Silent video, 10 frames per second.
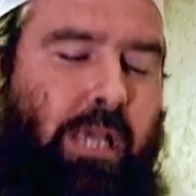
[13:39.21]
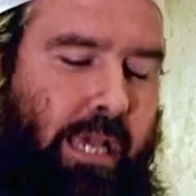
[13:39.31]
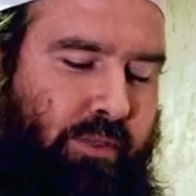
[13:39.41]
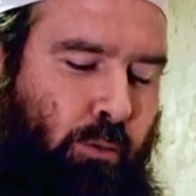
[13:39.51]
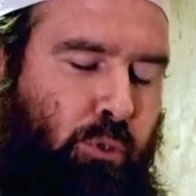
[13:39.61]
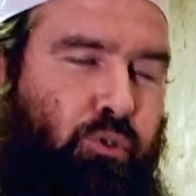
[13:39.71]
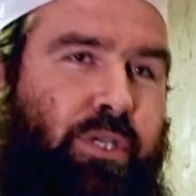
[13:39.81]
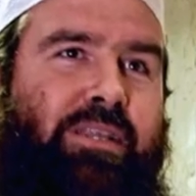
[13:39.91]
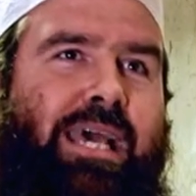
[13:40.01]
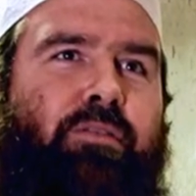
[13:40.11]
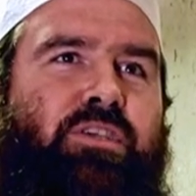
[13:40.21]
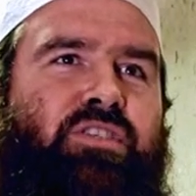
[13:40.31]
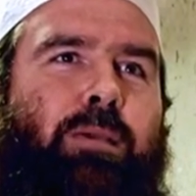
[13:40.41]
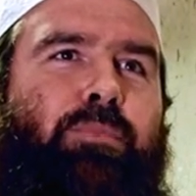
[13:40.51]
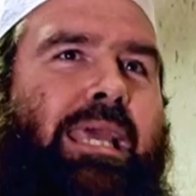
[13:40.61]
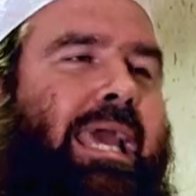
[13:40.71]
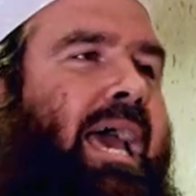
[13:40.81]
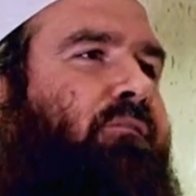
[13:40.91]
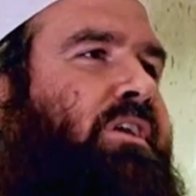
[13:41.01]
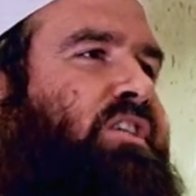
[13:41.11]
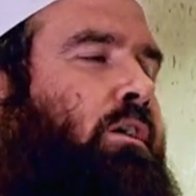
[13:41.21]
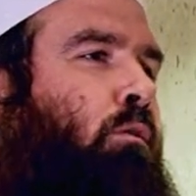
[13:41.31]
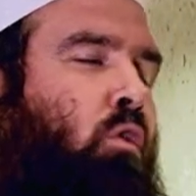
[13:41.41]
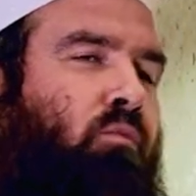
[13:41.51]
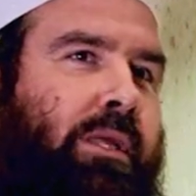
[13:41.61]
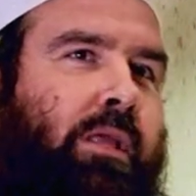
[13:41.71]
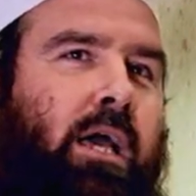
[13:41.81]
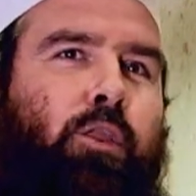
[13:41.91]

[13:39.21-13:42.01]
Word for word: And then when you sit down, the same thing, every single movement.